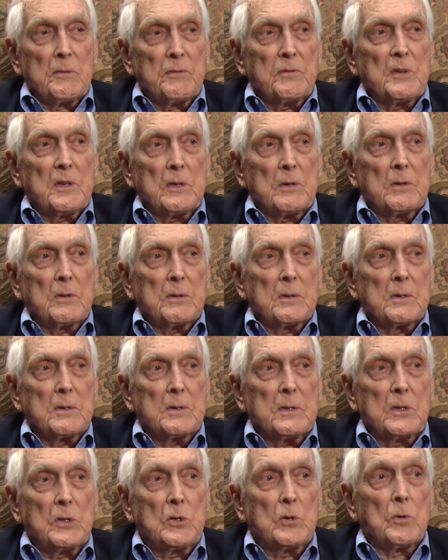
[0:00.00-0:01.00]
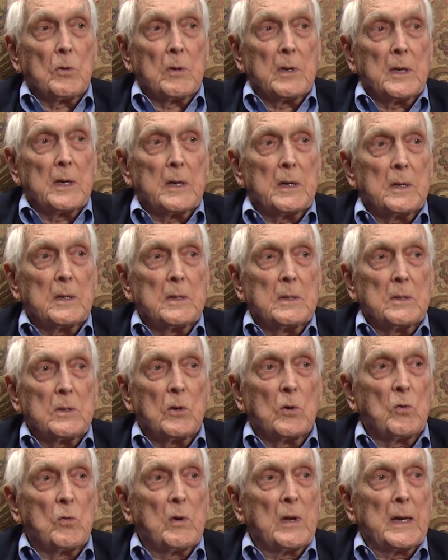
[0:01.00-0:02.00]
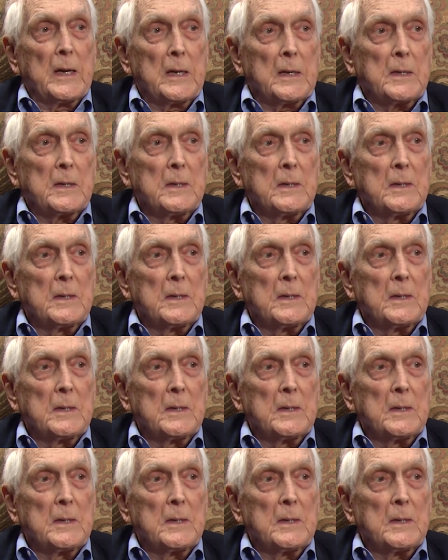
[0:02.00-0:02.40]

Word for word: field and you were in it, you'll win it.